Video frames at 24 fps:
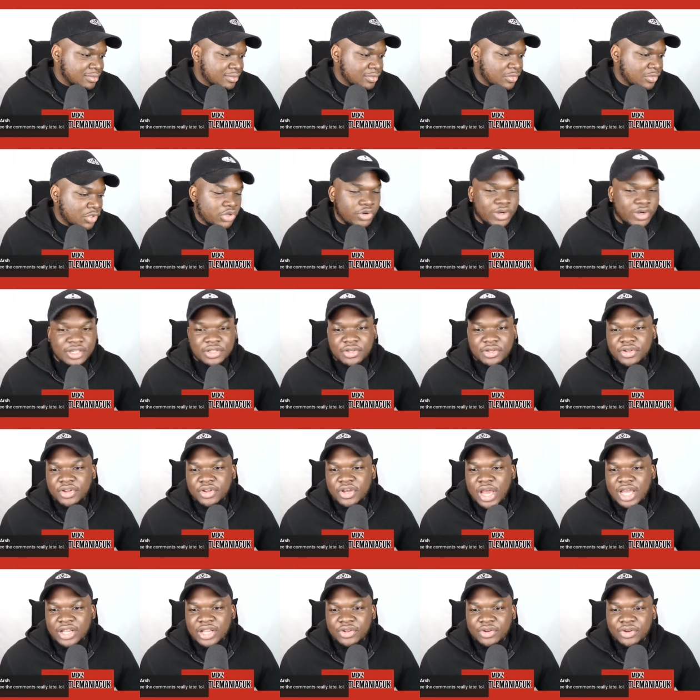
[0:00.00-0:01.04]
Well, I don't
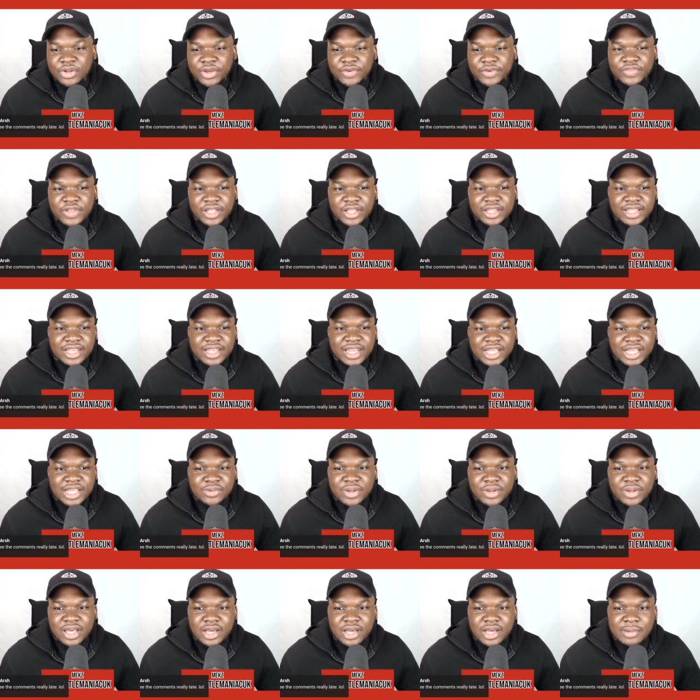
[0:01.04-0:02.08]
know if they're delayed when
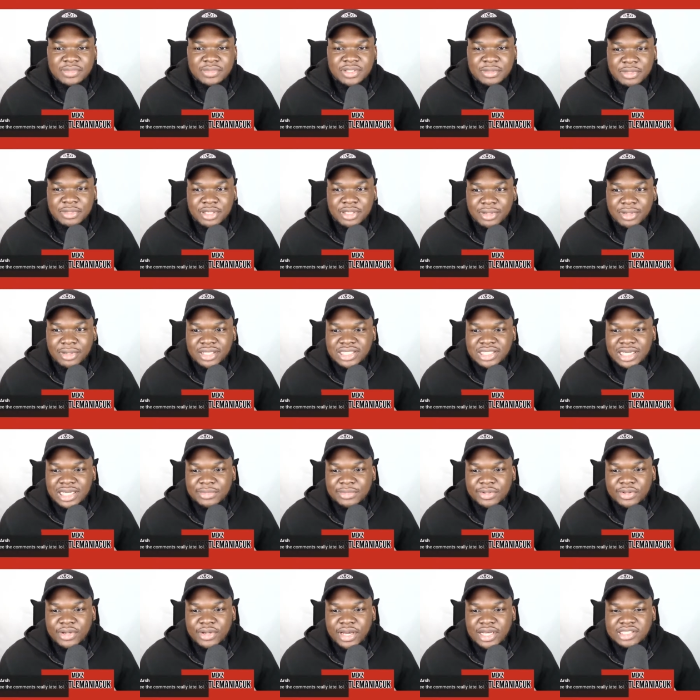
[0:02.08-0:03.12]
they come to me by the time
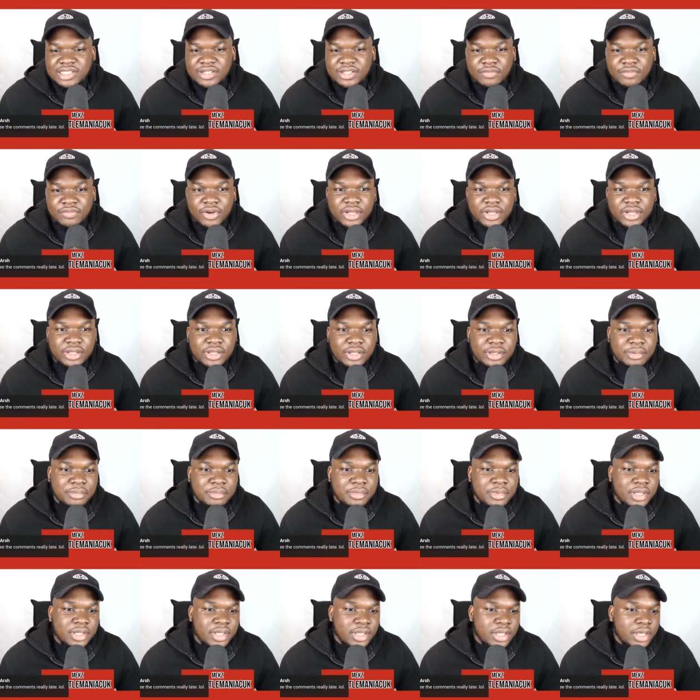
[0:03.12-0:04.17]
you guys have written them.
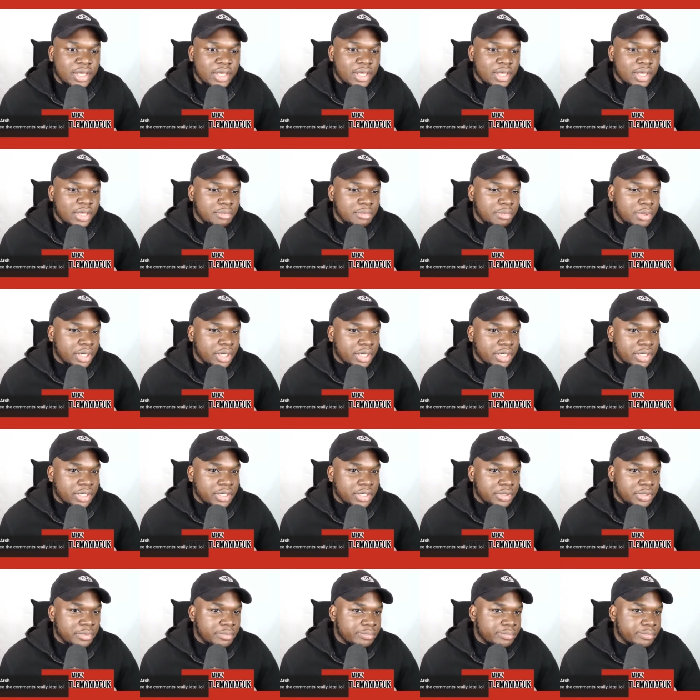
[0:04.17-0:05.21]

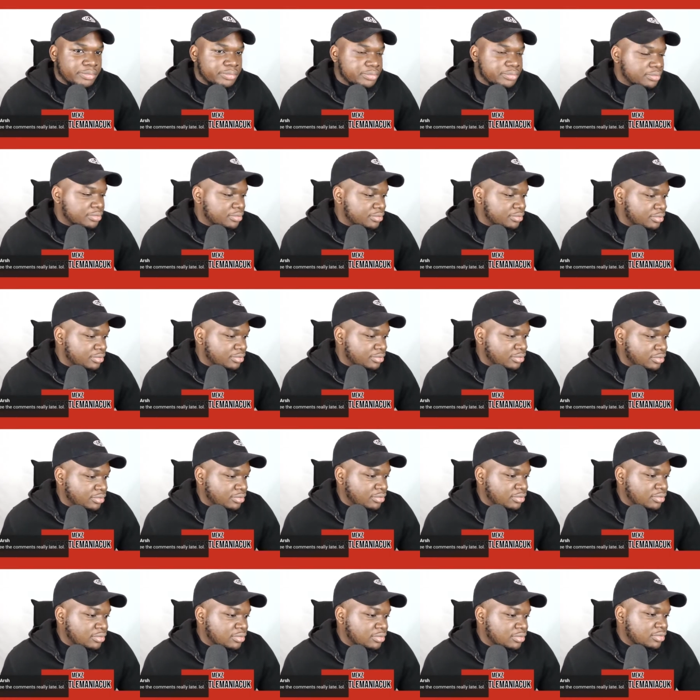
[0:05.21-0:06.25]
But
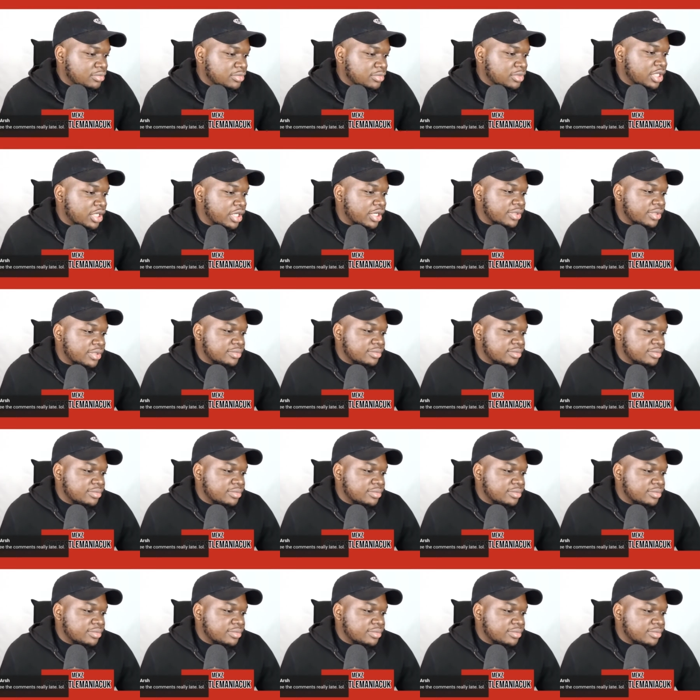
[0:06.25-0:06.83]
yeah.